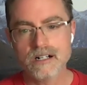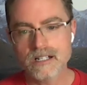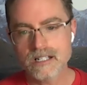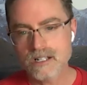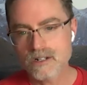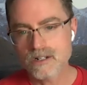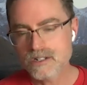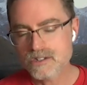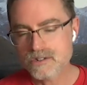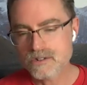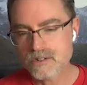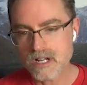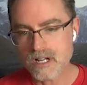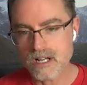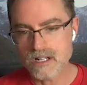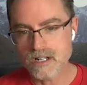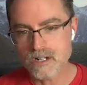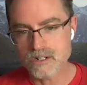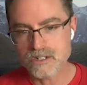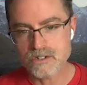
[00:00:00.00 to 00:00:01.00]
Your
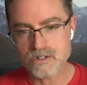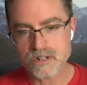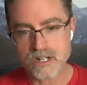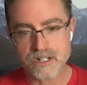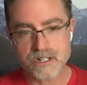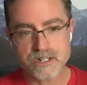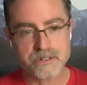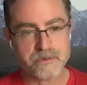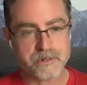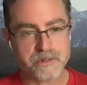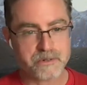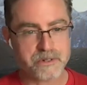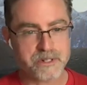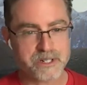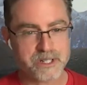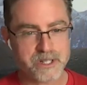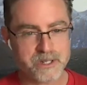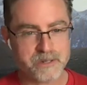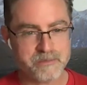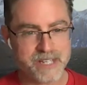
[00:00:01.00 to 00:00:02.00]
instructors, which will
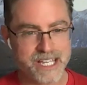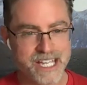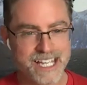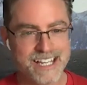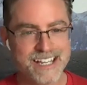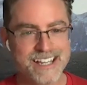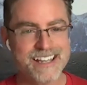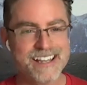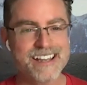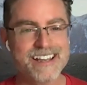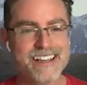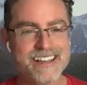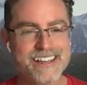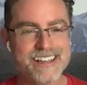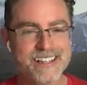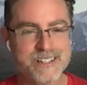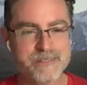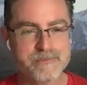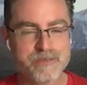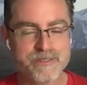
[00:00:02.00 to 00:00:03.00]
include me
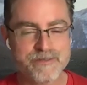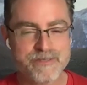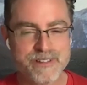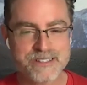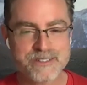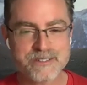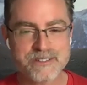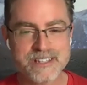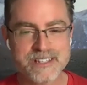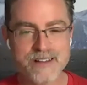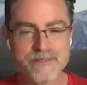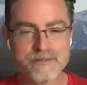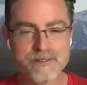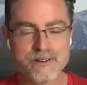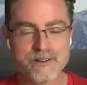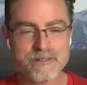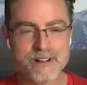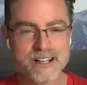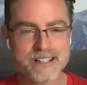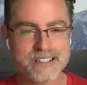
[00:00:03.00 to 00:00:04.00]
and Professor
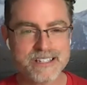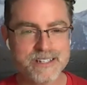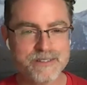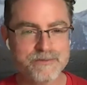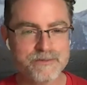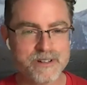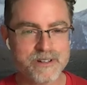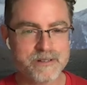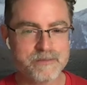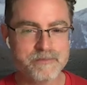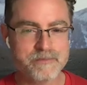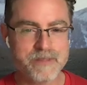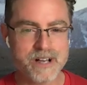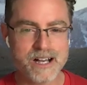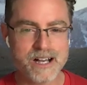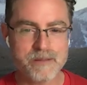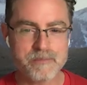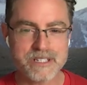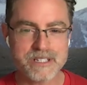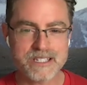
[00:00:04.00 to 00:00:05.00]
Saffron Rossi from
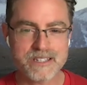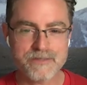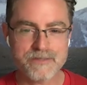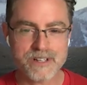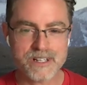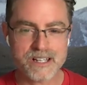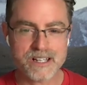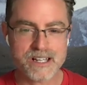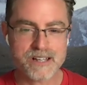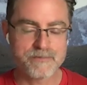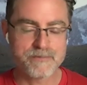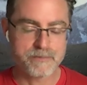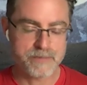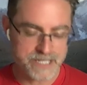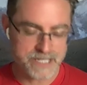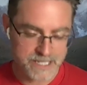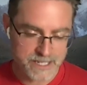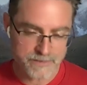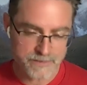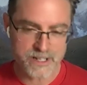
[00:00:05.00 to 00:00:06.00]

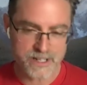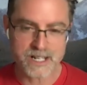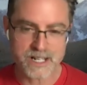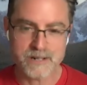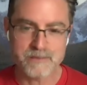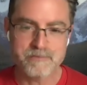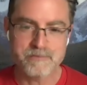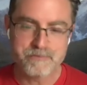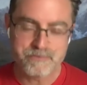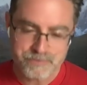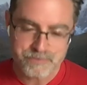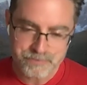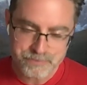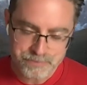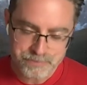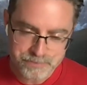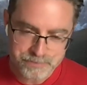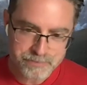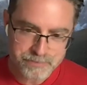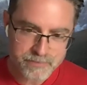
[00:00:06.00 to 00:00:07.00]
Pacifica,
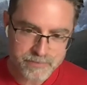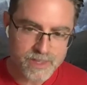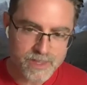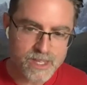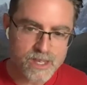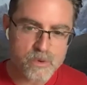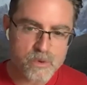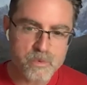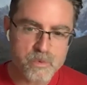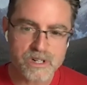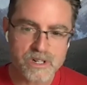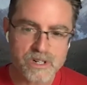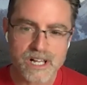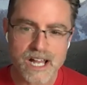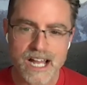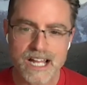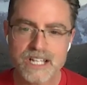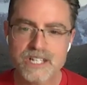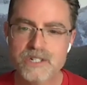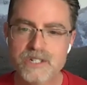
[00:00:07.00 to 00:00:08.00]
will
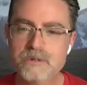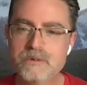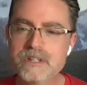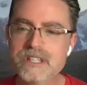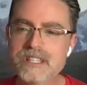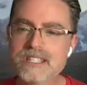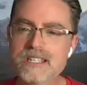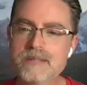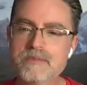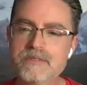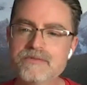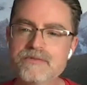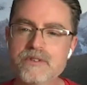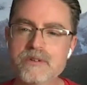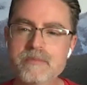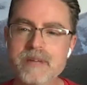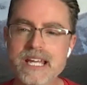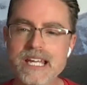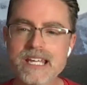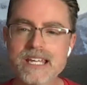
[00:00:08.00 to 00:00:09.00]
guide you with tips for
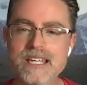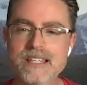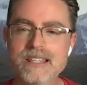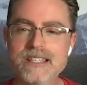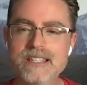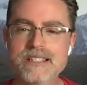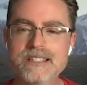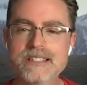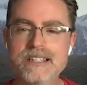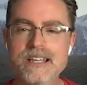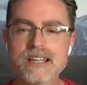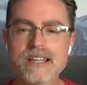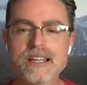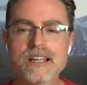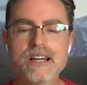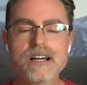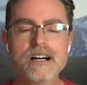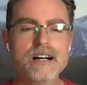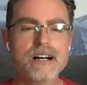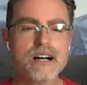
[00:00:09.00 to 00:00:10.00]
making this
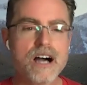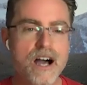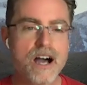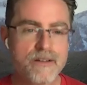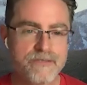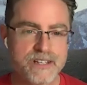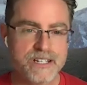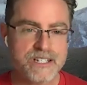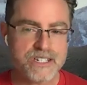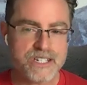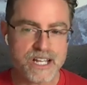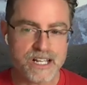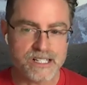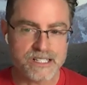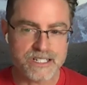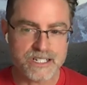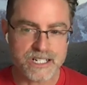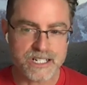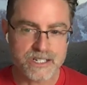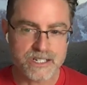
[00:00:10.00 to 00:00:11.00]
often
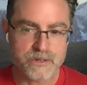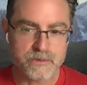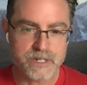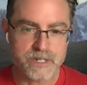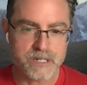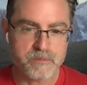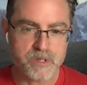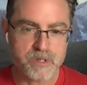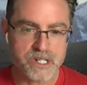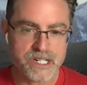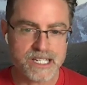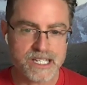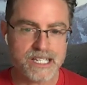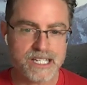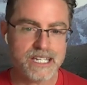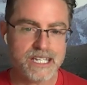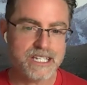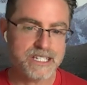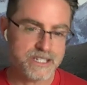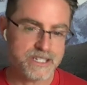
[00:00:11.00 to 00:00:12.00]
challenging to read book
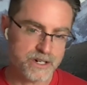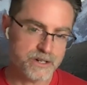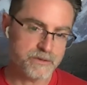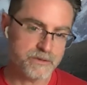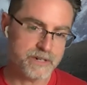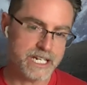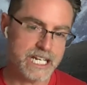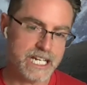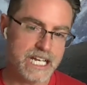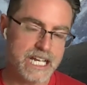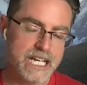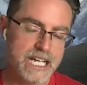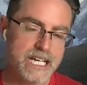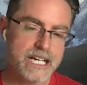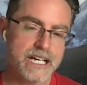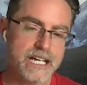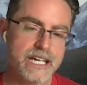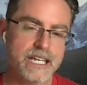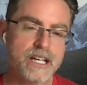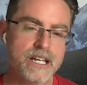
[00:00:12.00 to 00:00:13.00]
easier to read
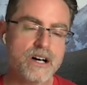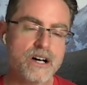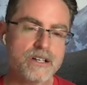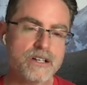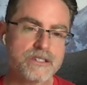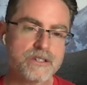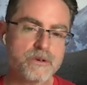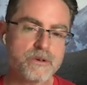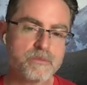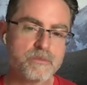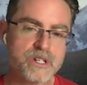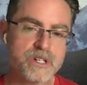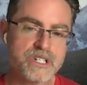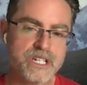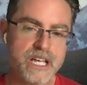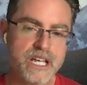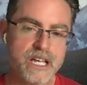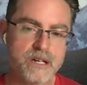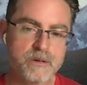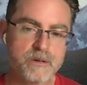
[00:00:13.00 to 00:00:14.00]
and also
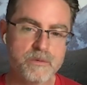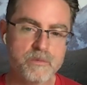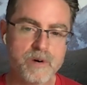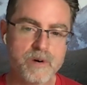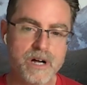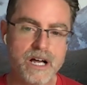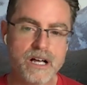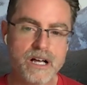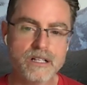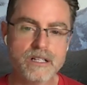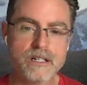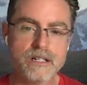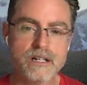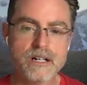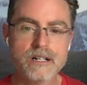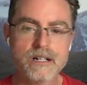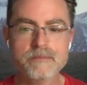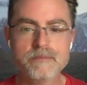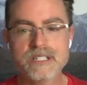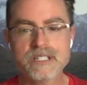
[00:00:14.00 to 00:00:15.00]
appreciate, while
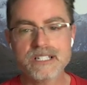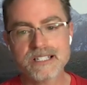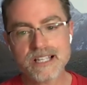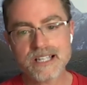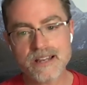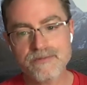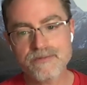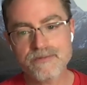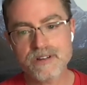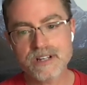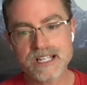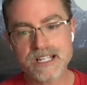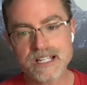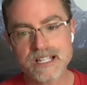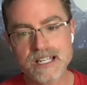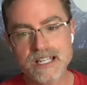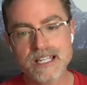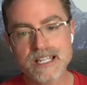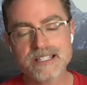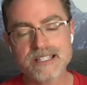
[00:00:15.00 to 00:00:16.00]
deciphering
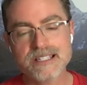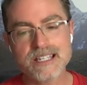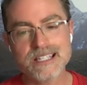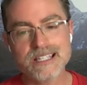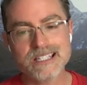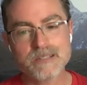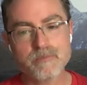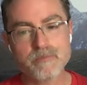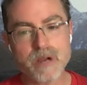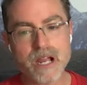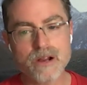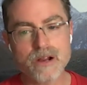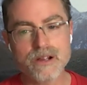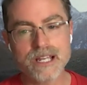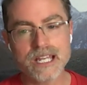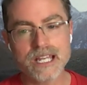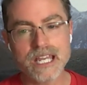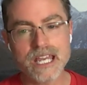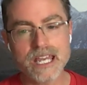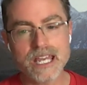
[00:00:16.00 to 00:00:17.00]
its
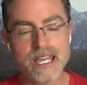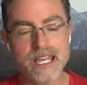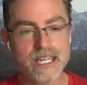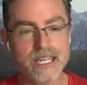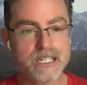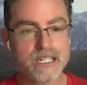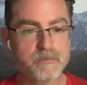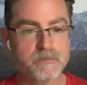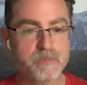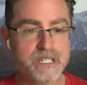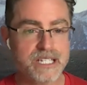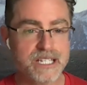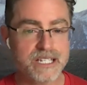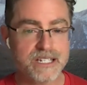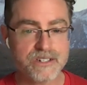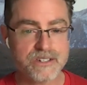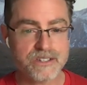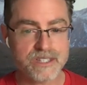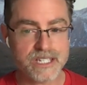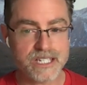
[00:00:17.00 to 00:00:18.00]
inspiring and
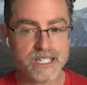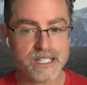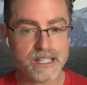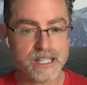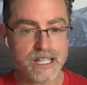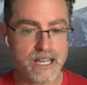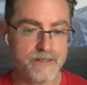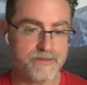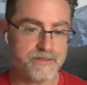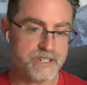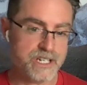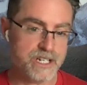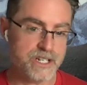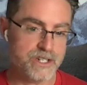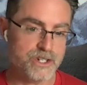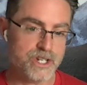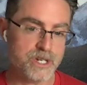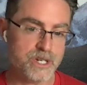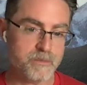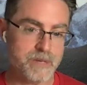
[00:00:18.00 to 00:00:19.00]
potentially
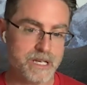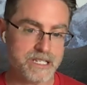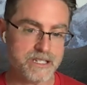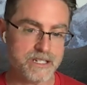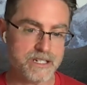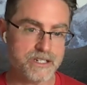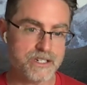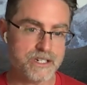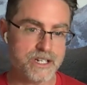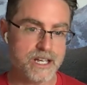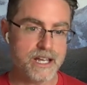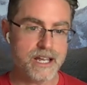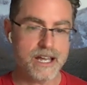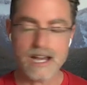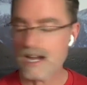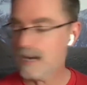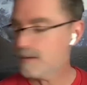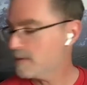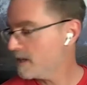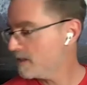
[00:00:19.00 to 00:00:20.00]
life-changing message.
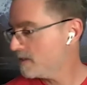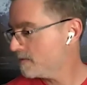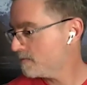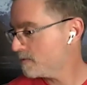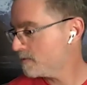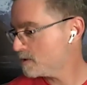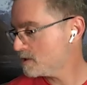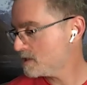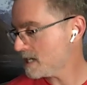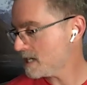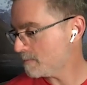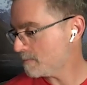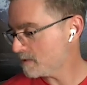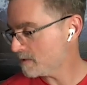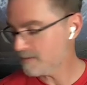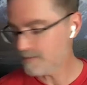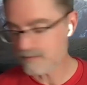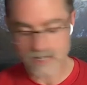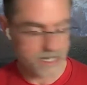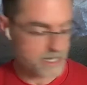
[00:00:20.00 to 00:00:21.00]
I read the first
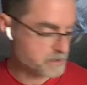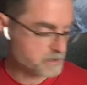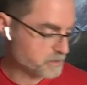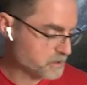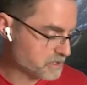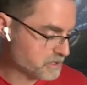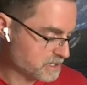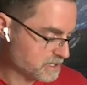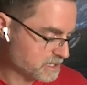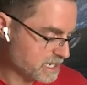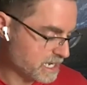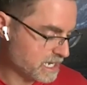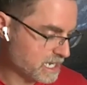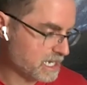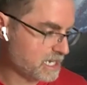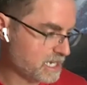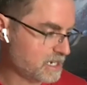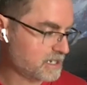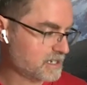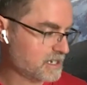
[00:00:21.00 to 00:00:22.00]
chapter of Cosmos and
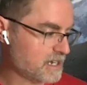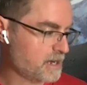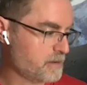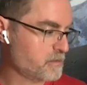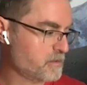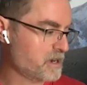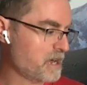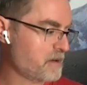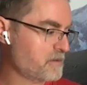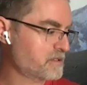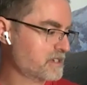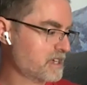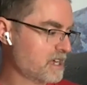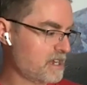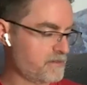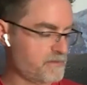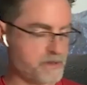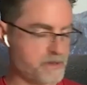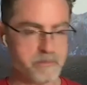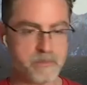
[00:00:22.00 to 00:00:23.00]
Psyche at a time when I was
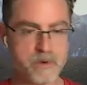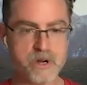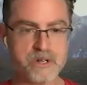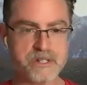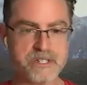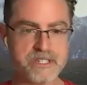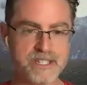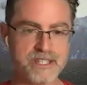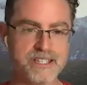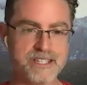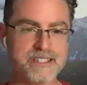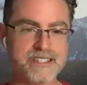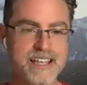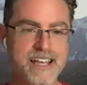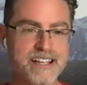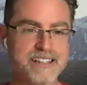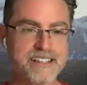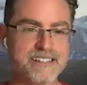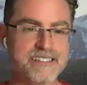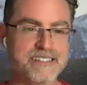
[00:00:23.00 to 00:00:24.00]
kind of immersed in this
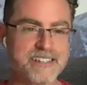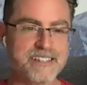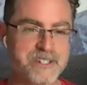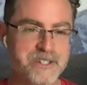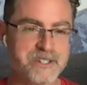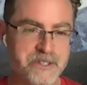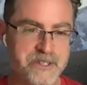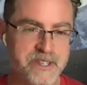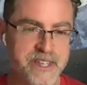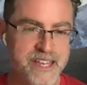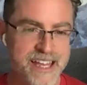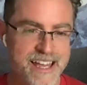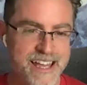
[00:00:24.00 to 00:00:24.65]
existential